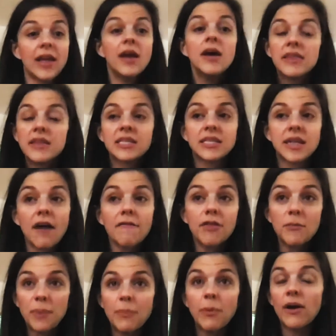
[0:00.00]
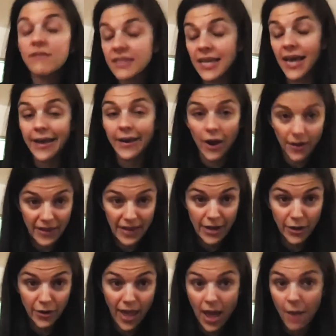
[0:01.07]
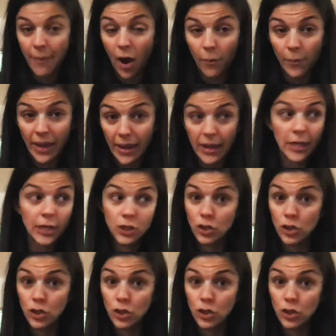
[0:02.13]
like, the stuff people have said on the internet about me,